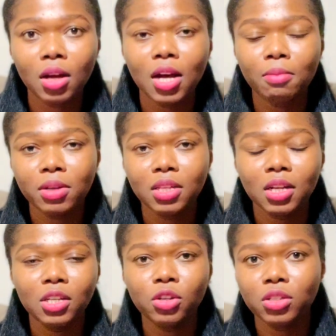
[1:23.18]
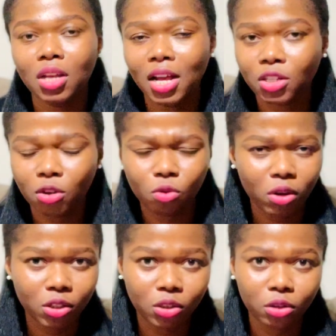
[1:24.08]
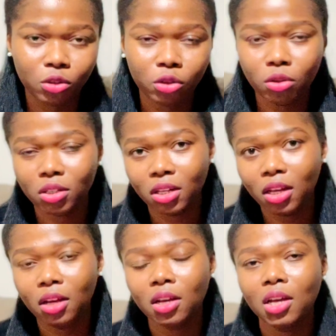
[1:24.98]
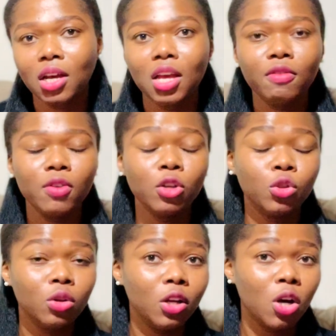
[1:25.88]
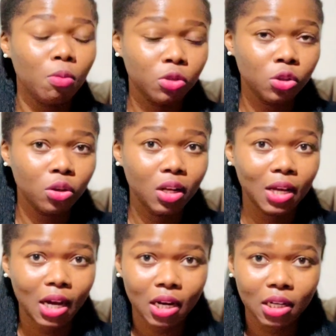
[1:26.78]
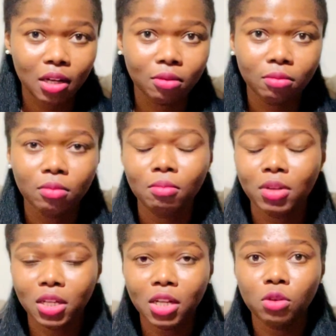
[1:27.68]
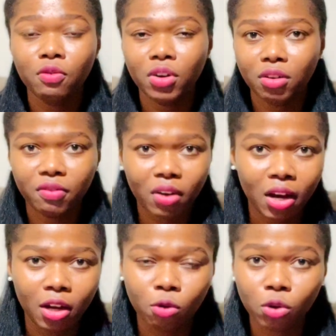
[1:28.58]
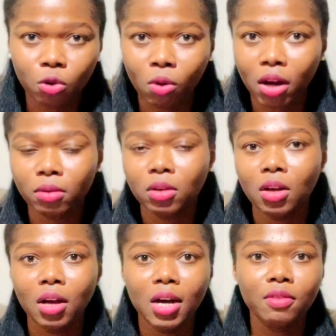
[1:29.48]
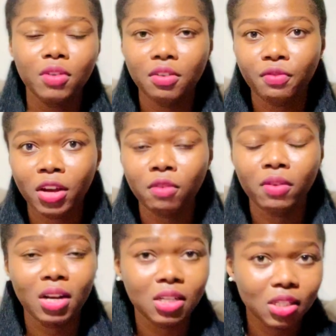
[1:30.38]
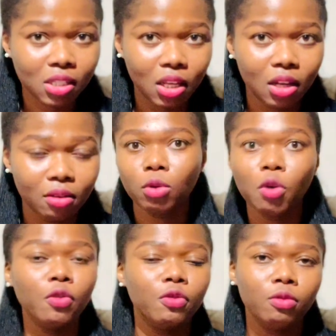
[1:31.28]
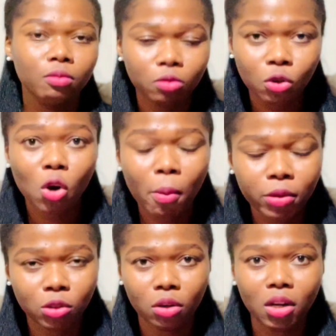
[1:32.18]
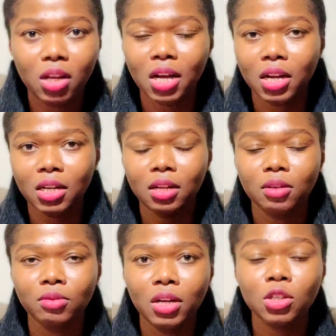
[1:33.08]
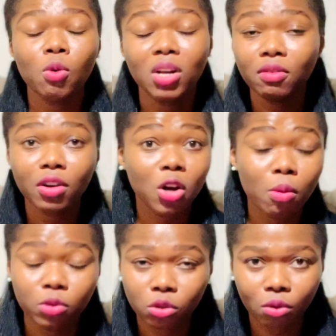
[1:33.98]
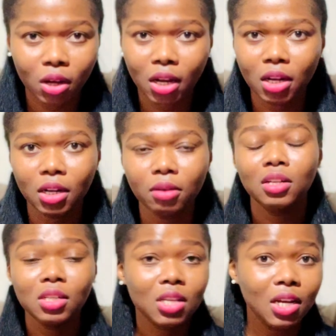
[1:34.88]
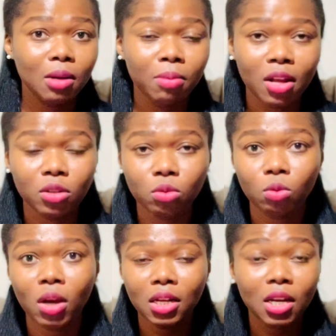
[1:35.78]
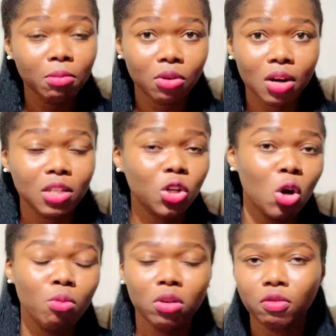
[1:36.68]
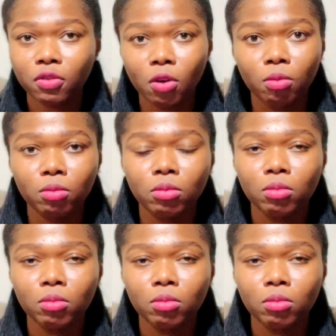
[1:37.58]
and basically just ask you questions just to see if you're truly coming to study in Canada, basically to verify who you are and verify your validity of you coming to study in Canada, right? Or whatever you're coming to do in Canada. This can apply to any immigrants coming from,